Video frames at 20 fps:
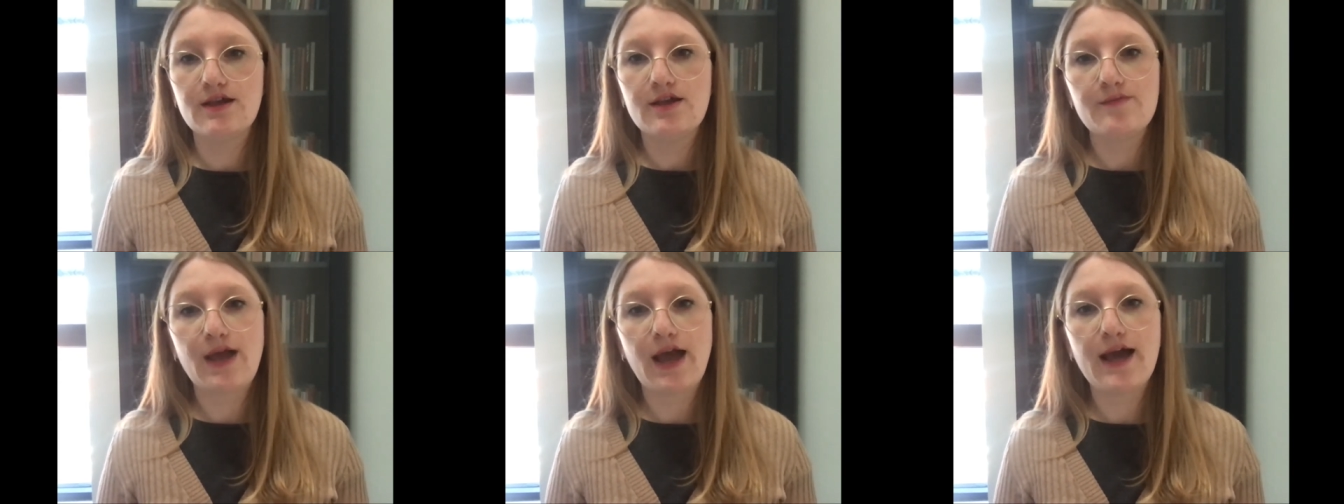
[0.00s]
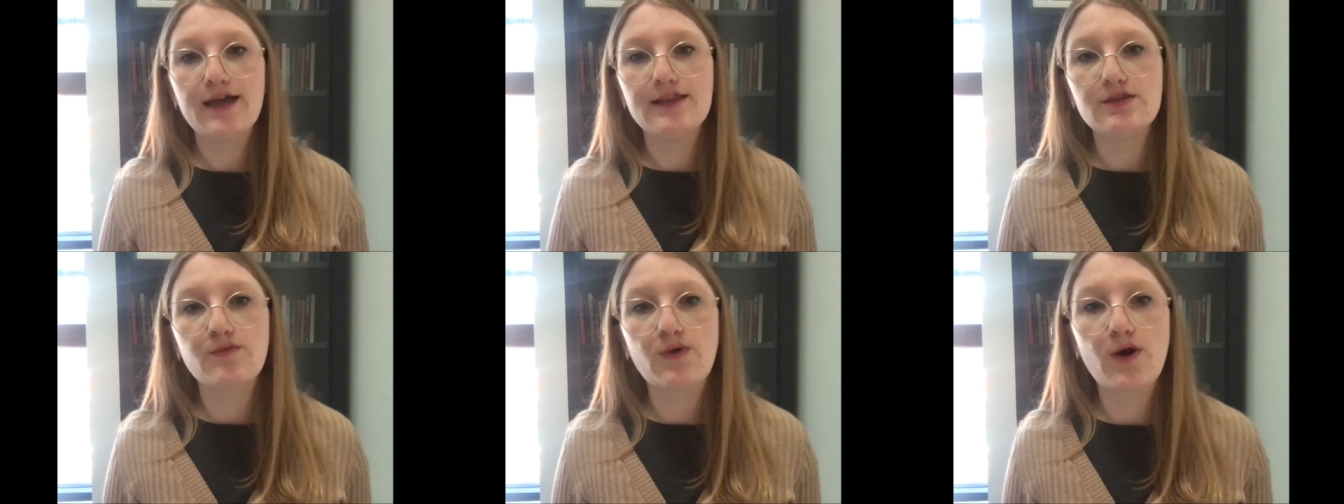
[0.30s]

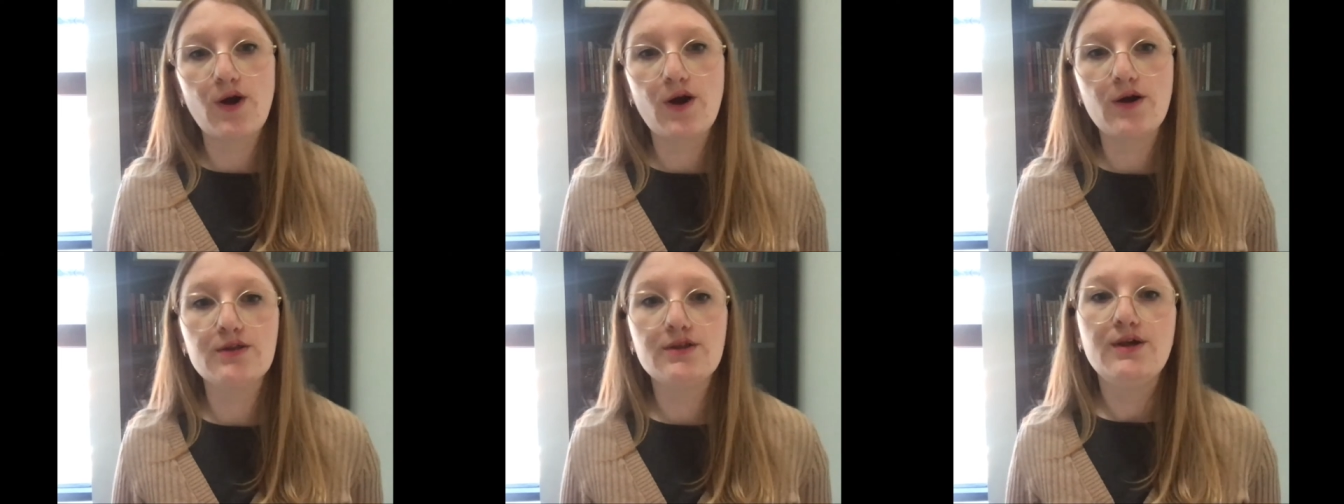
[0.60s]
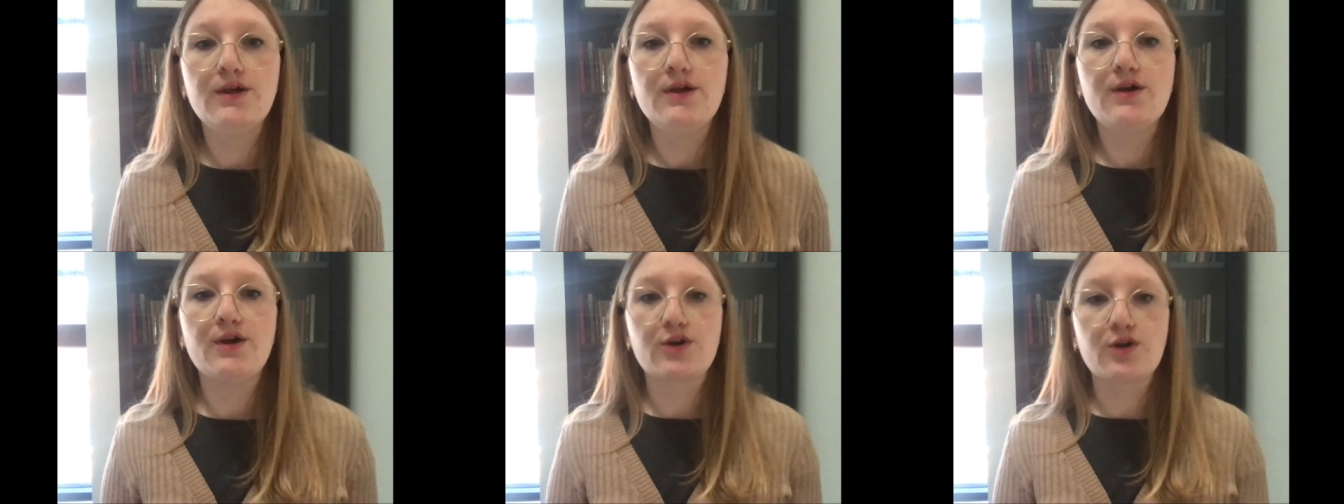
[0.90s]
Behind the wall,
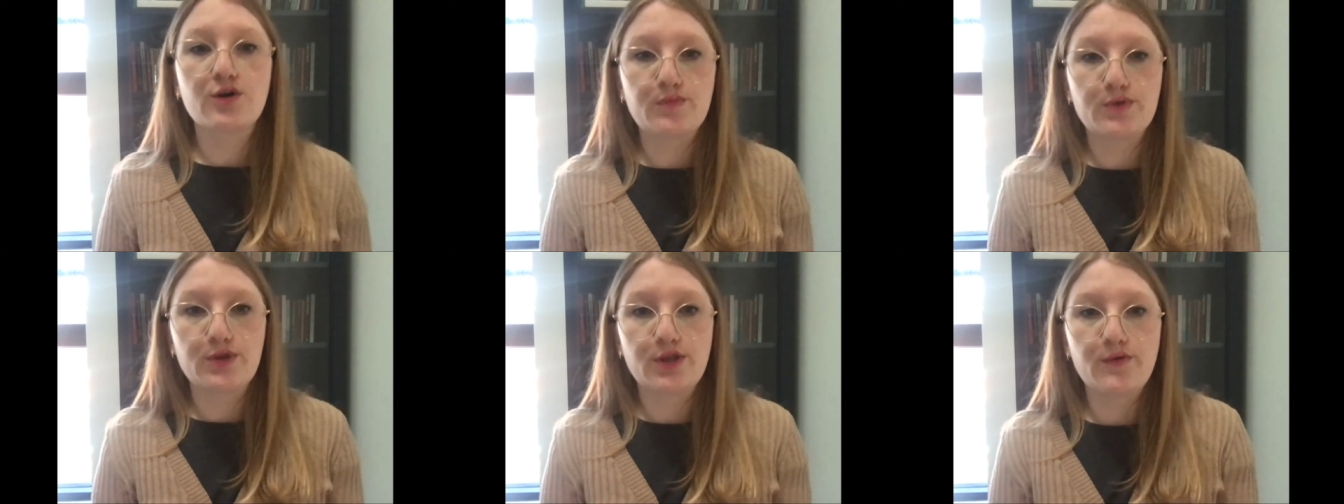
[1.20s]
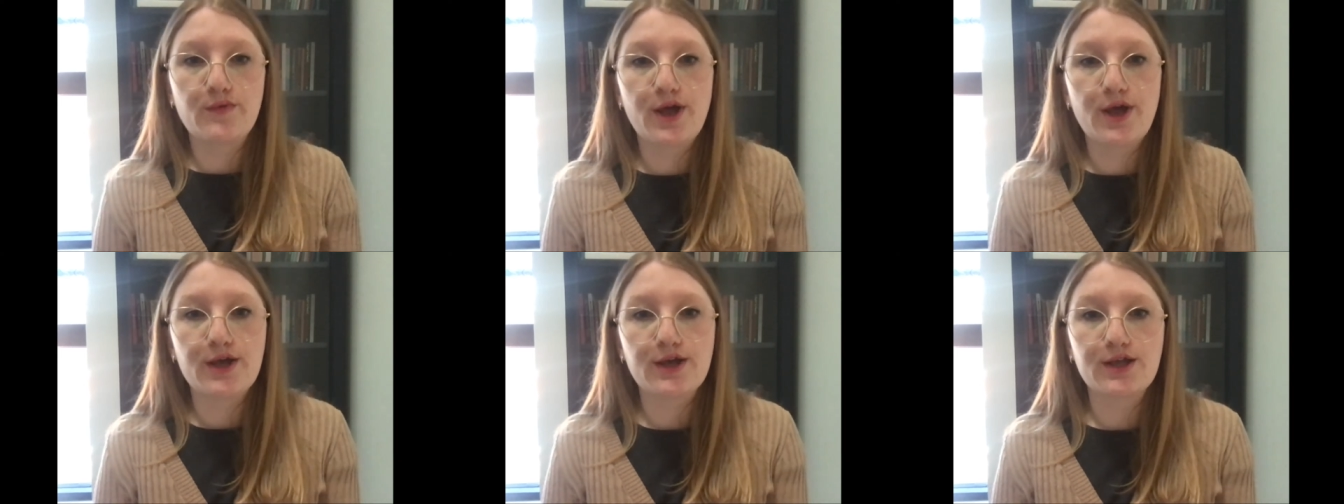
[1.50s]
a couple are
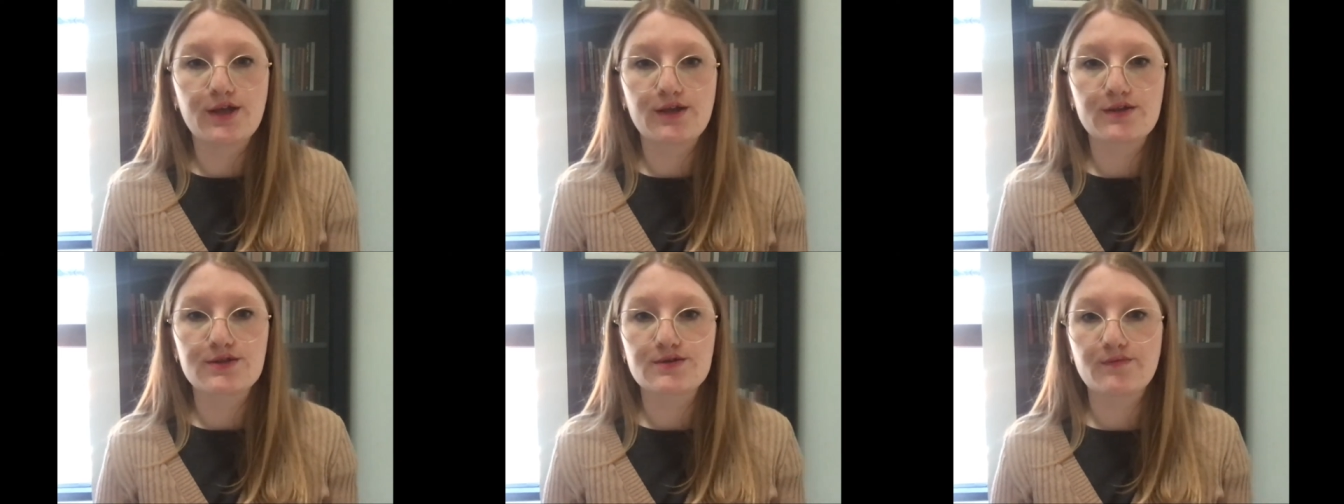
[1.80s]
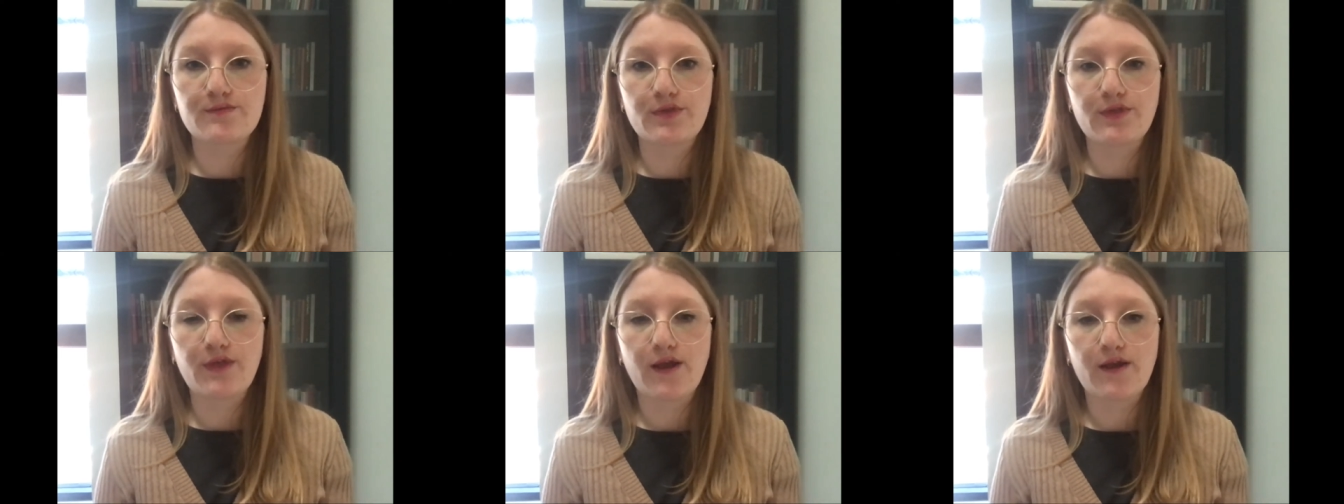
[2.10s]
working at
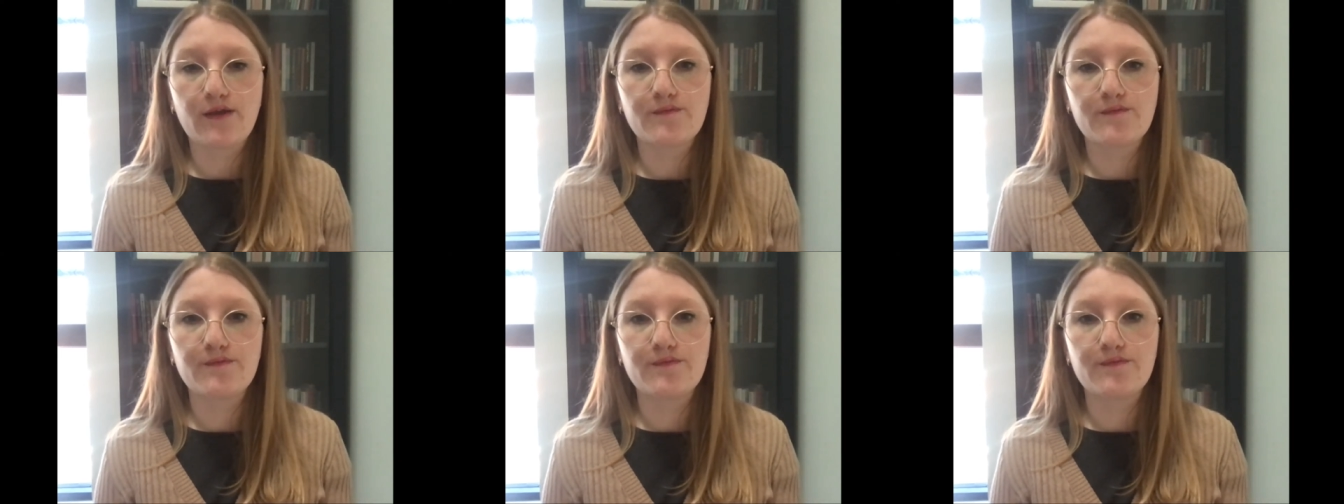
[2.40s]
something.